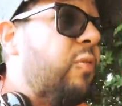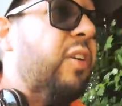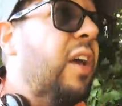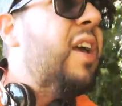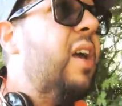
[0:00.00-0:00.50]

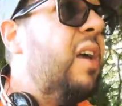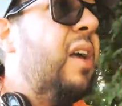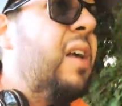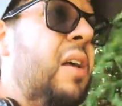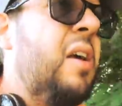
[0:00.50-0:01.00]
hopefully,
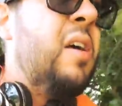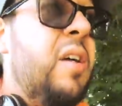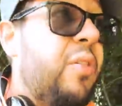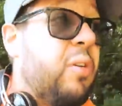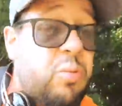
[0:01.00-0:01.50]

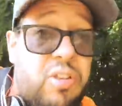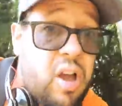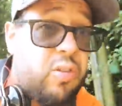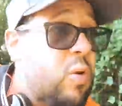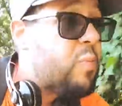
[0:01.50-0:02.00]
things will
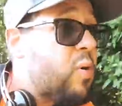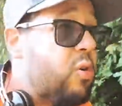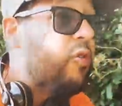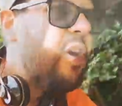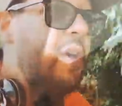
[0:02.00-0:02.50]
start to
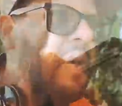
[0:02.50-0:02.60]
improve.